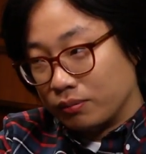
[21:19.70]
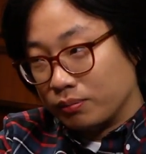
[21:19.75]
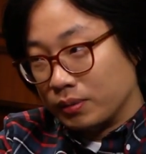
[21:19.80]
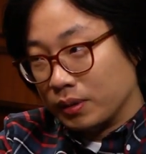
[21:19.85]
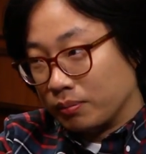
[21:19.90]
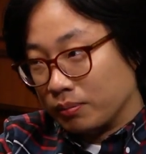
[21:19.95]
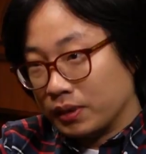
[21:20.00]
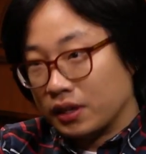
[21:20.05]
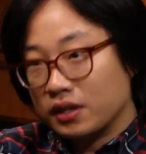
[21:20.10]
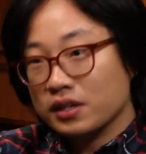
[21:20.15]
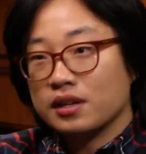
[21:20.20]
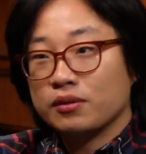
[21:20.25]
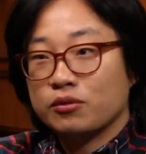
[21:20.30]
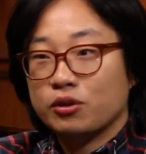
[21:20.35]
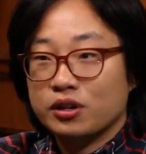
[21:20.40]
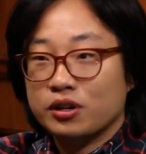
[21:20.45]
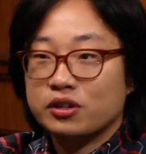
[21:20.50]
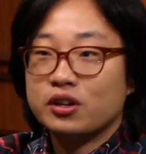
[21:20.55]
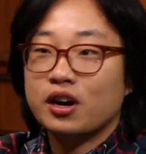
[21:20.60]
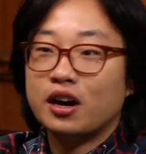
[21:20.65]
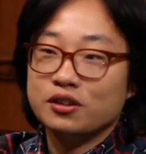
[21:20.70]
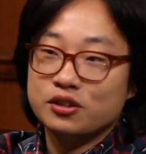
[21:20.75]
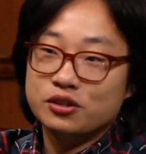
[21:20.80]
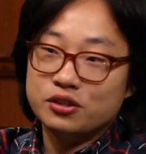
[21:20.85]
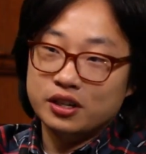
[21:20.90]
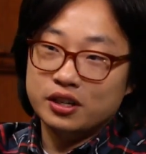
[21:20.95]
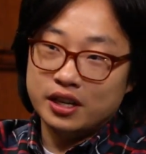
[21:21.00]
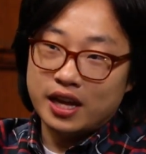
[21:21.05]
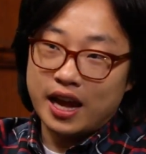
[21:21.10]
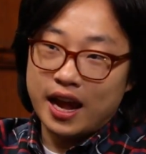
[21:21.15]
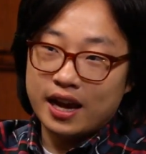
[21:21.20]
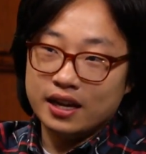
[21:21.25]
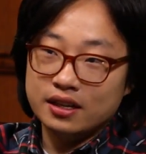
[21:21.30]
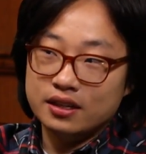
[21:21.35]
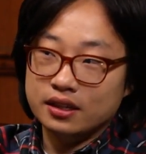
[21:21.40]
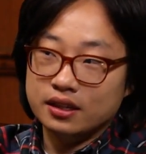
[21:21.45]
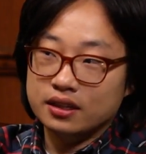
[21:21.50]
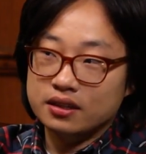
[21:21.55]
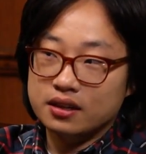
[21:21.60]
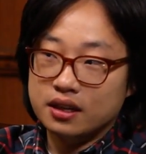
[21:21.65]
because I'm very concentrating on
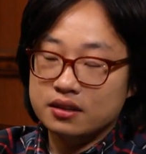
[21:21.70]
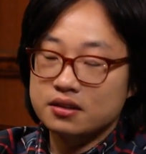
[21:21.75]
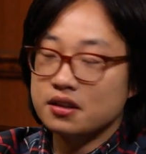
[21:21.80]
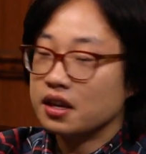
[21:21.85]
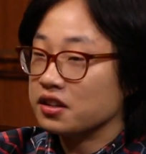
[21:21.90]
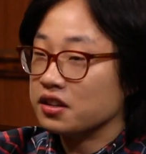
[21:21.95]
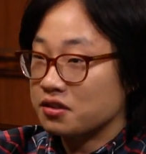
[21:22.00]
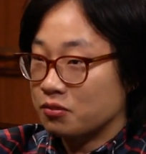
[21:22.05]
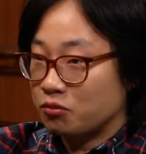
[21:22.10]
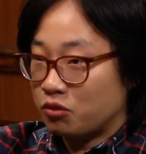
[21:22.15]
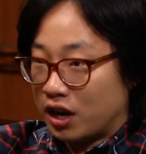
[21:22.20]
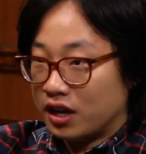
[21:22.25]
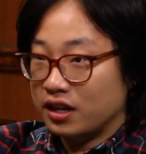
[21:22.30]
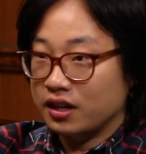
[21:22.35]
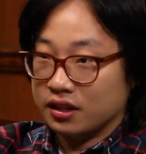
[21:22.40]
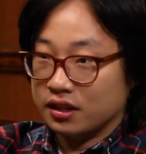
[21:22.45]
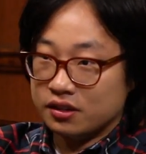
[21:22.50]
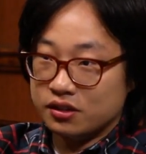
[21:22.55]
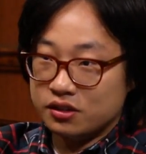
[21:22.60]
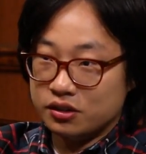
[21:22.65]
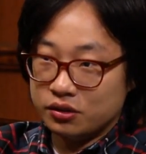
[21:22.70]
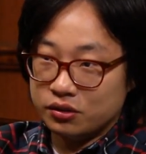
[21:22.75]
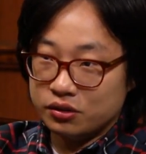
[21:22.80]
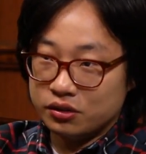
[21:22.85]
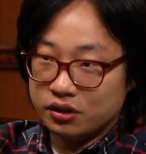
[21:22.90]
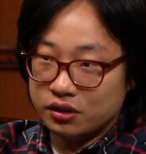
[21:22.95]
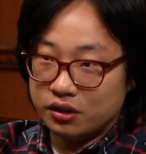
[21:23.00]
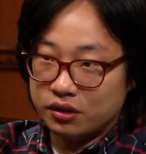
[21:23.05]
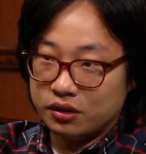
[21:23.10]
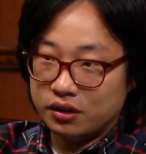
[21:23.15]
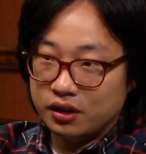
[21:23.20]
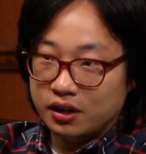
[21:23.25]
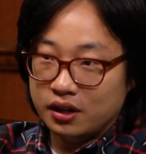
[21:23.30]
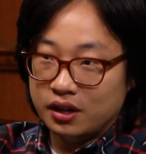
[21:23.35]
acting and, and some writing too. So.